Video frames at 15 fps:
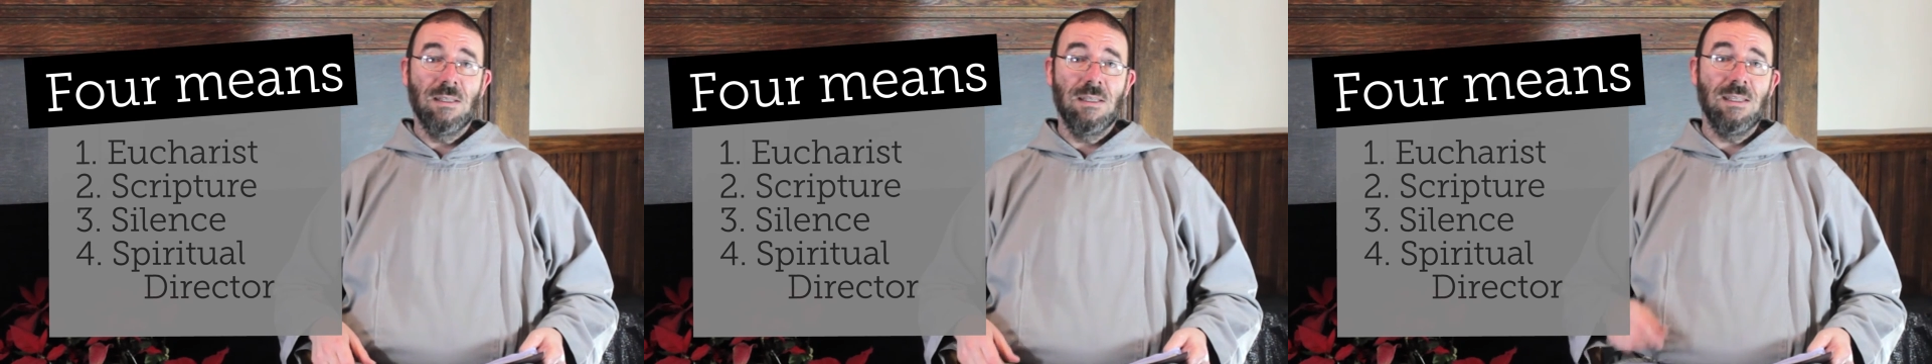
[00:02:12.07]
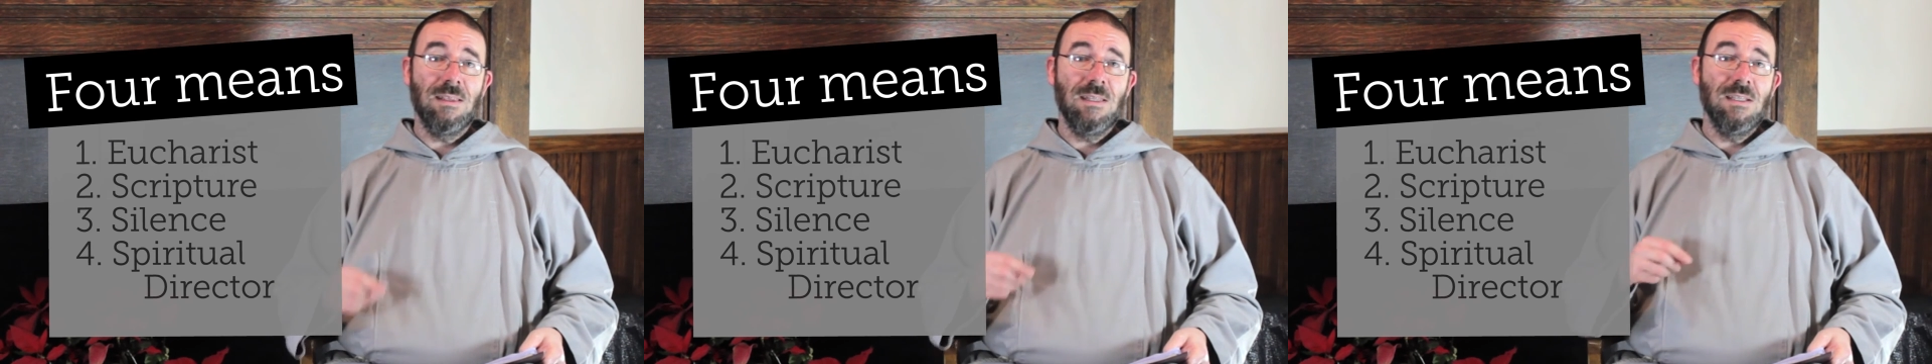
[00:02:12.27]

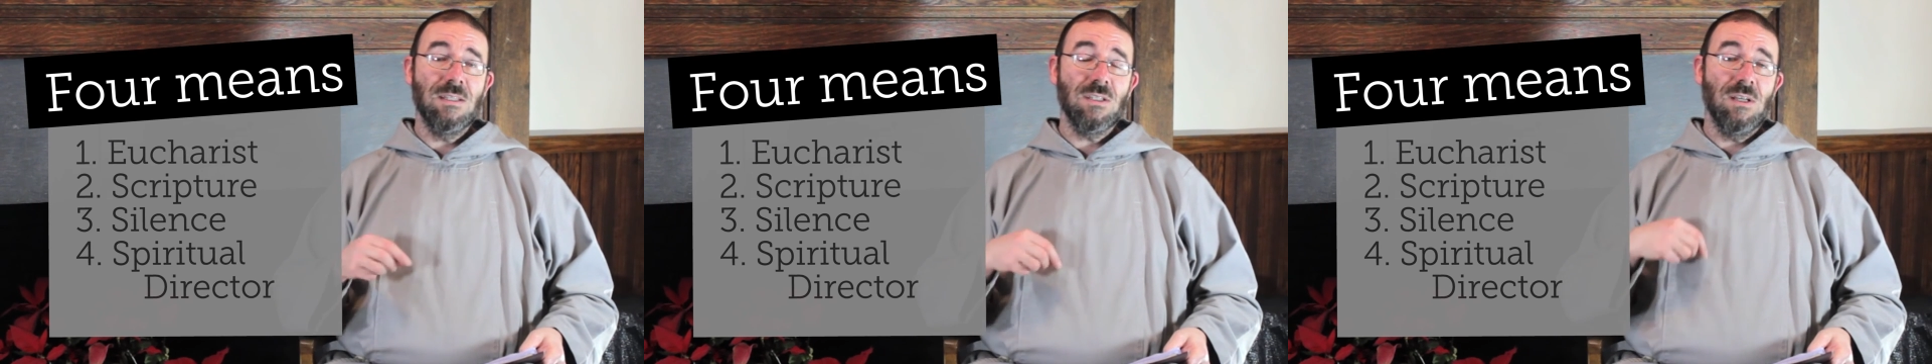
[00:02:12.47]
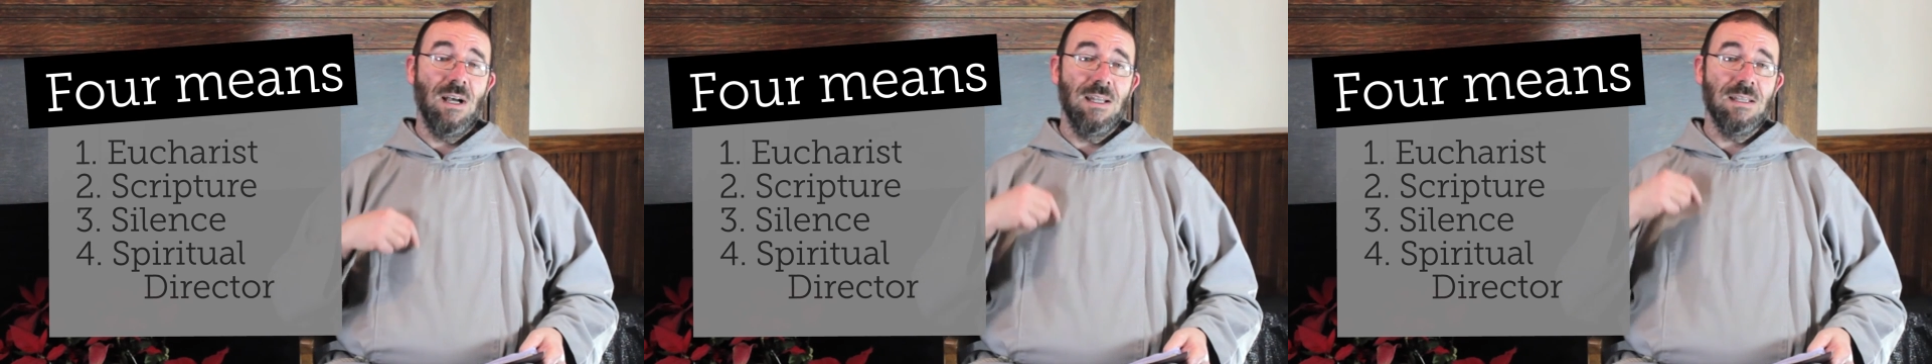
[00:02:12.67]
Get
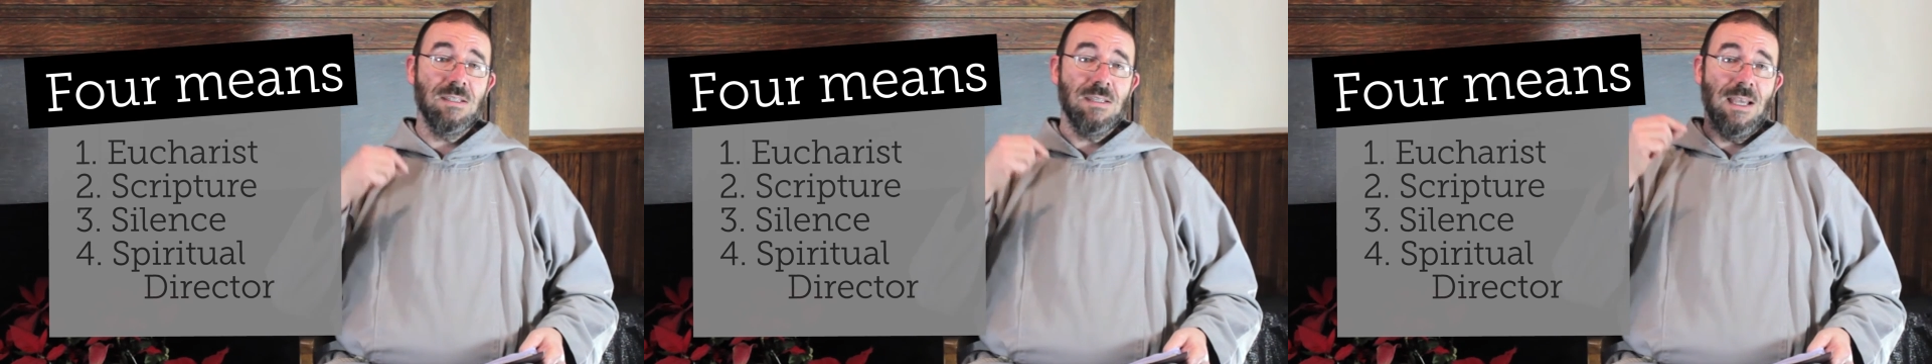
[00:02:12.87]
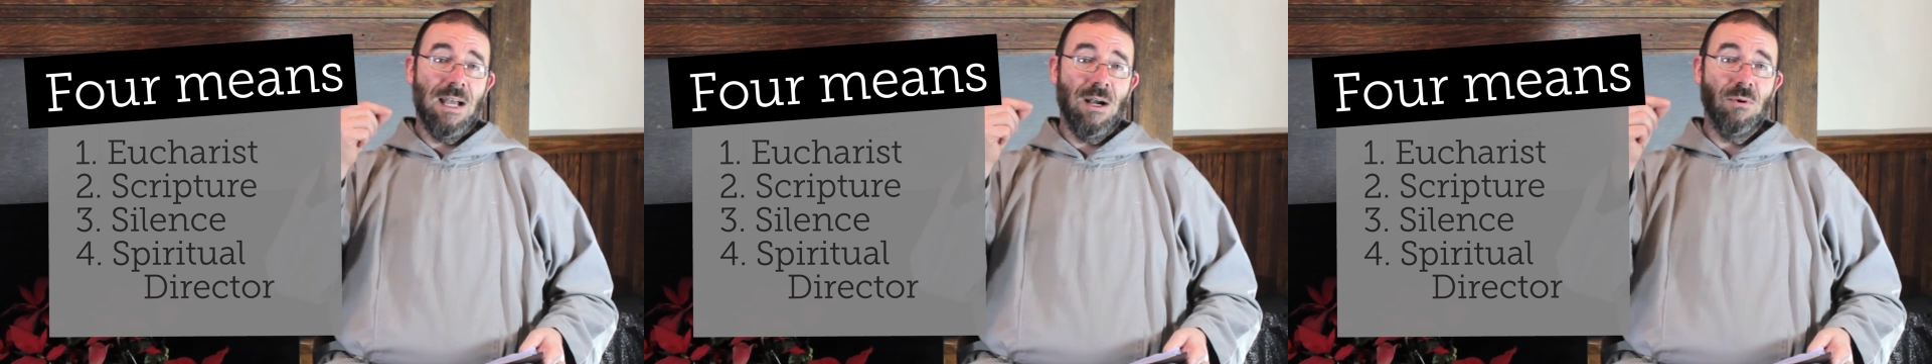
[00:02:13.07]
these
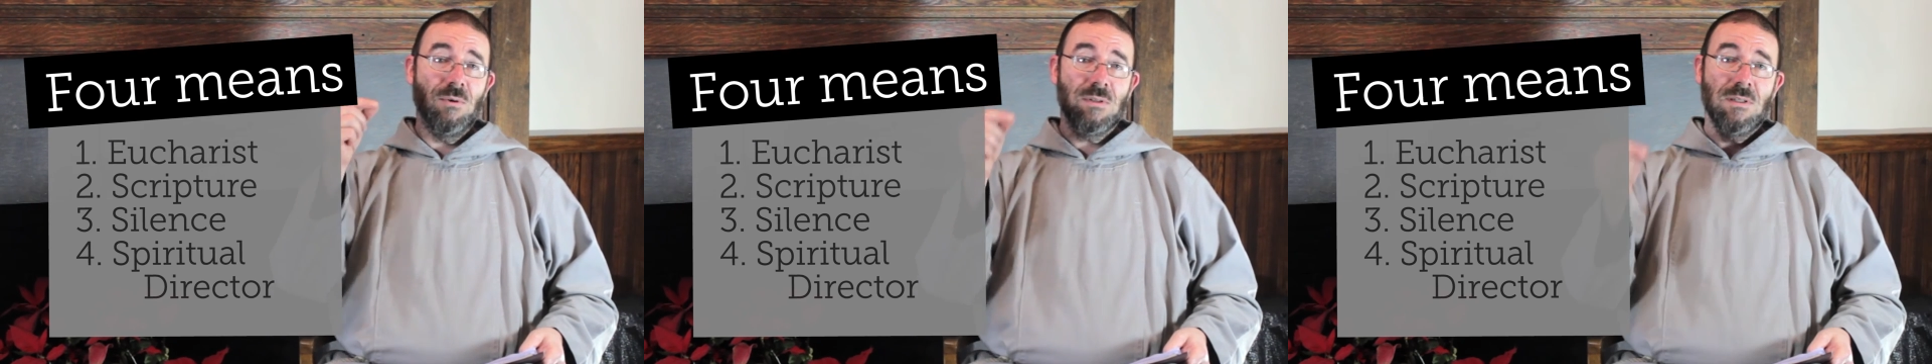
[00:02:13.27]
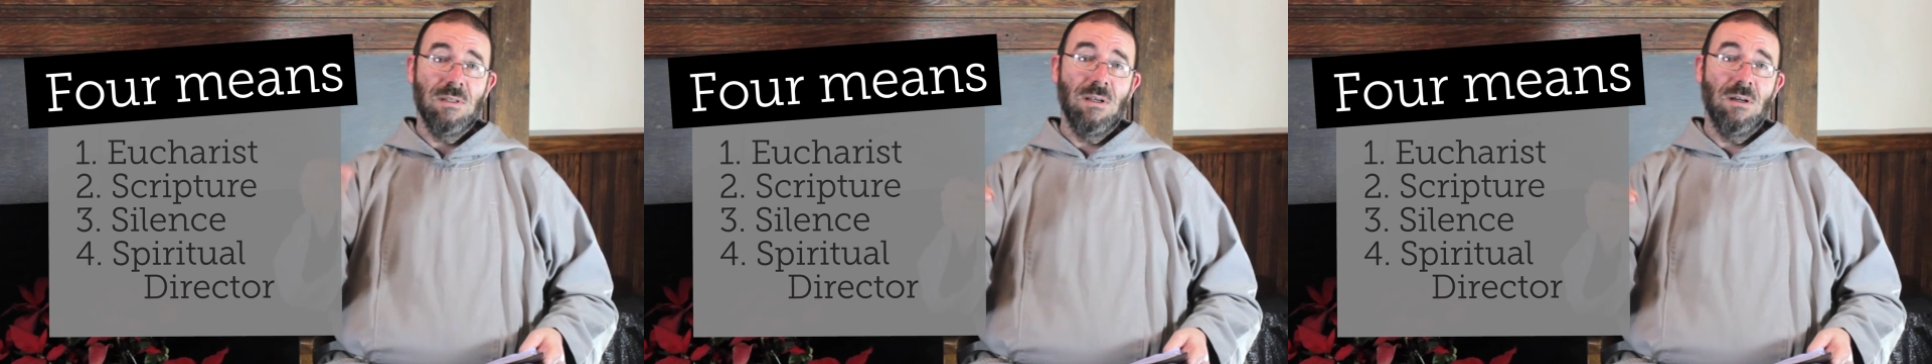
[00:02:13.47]
thoughts
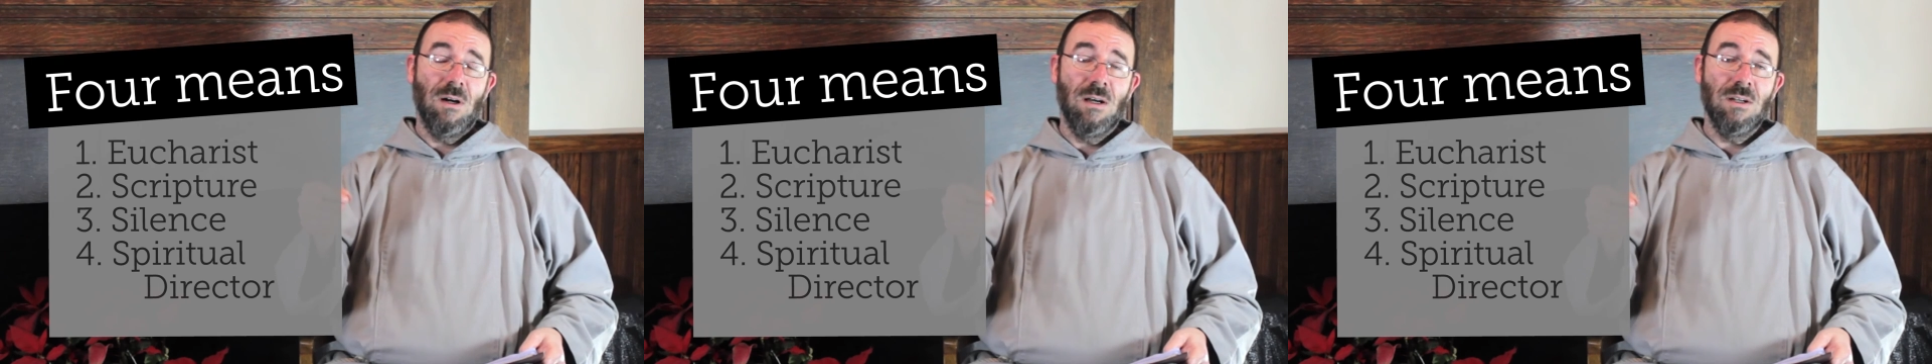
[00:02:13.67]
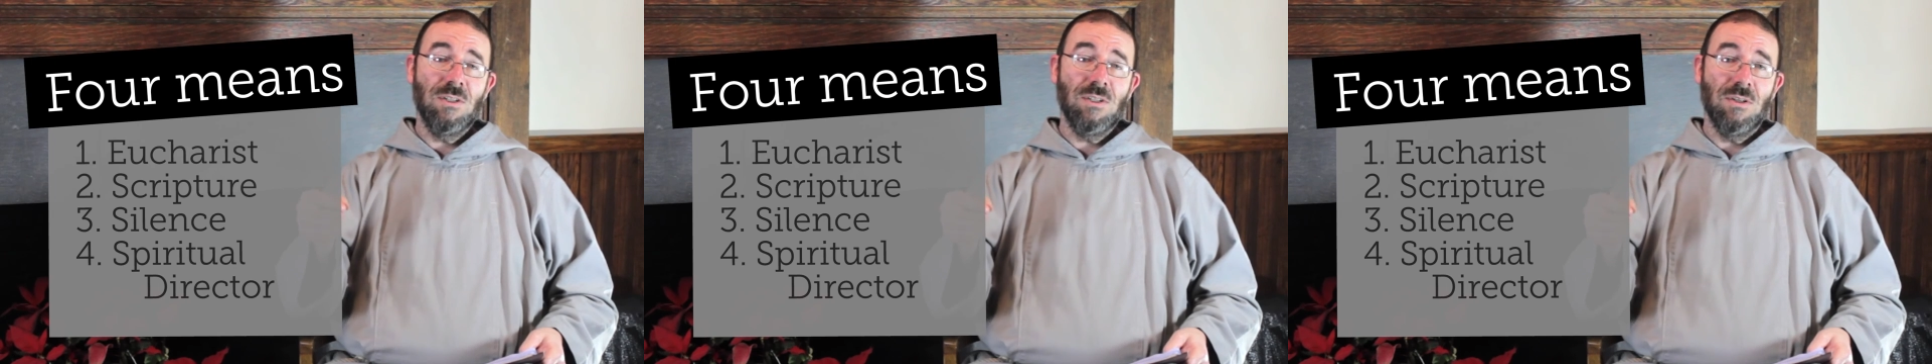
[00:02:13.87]
out
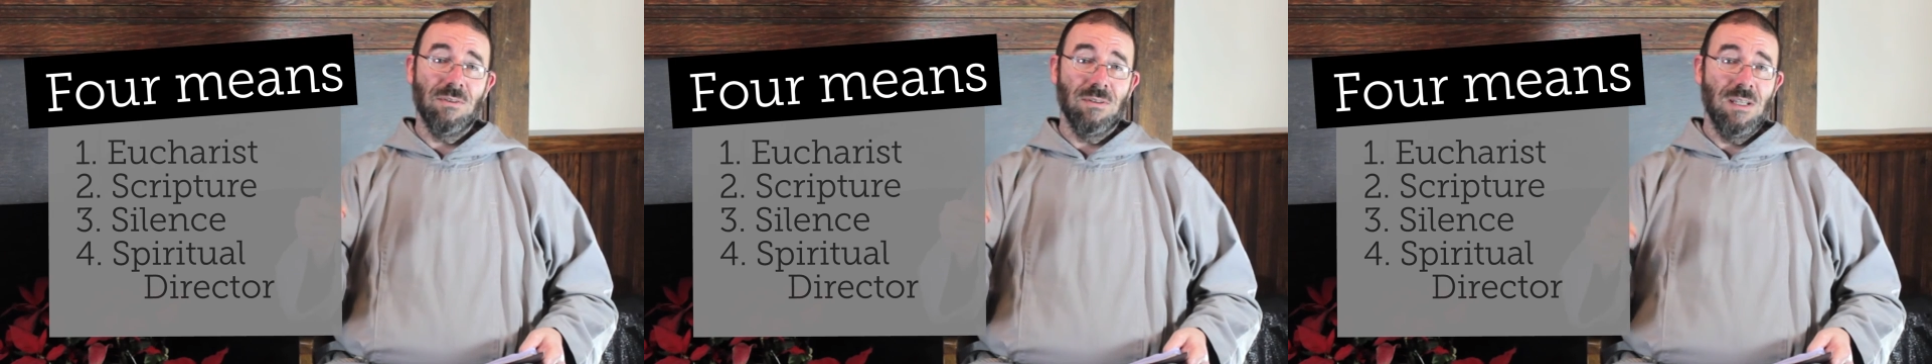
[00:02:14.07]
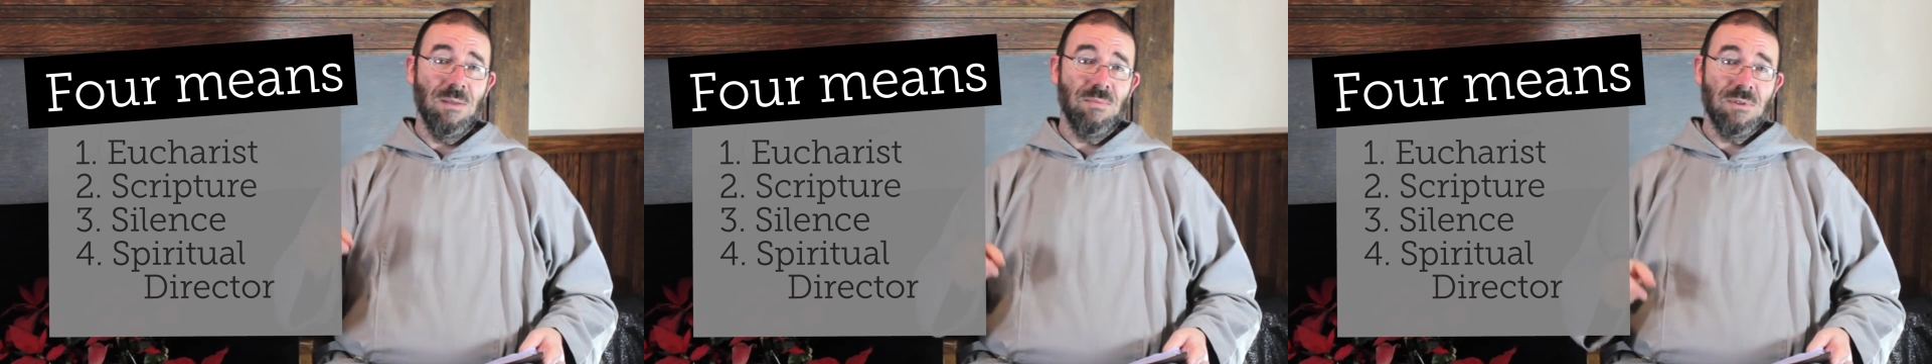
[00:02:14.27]
onto
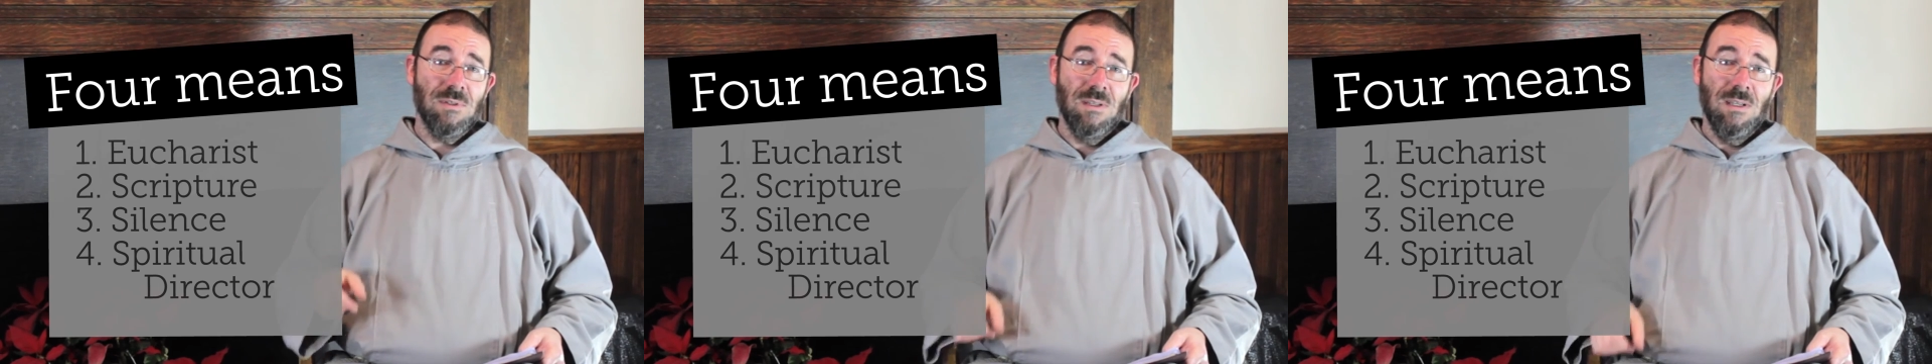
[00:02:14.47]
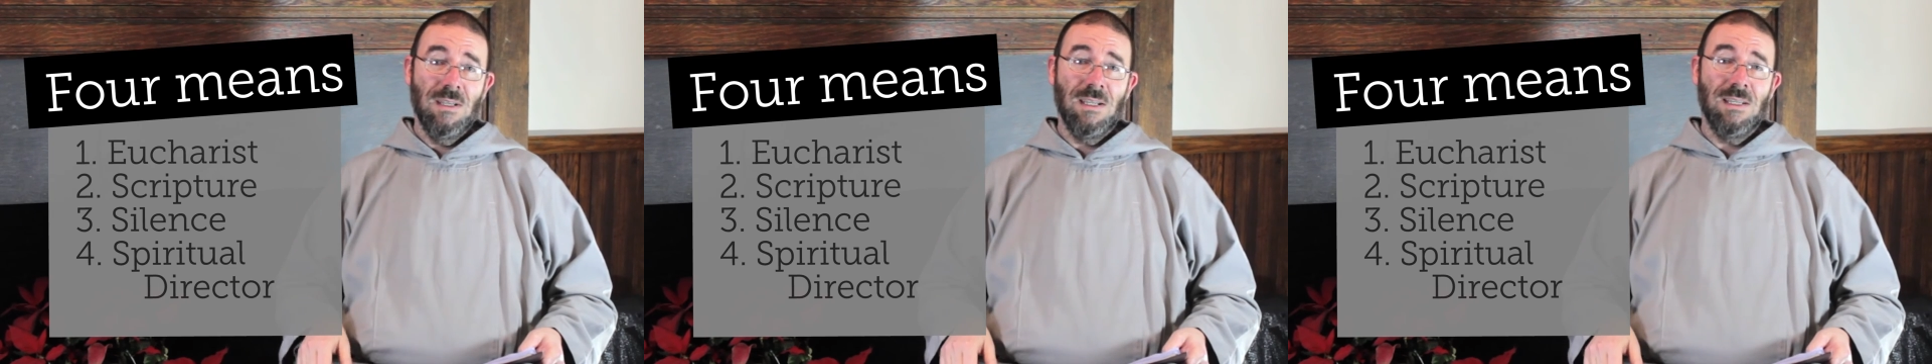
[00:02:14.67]
your lips,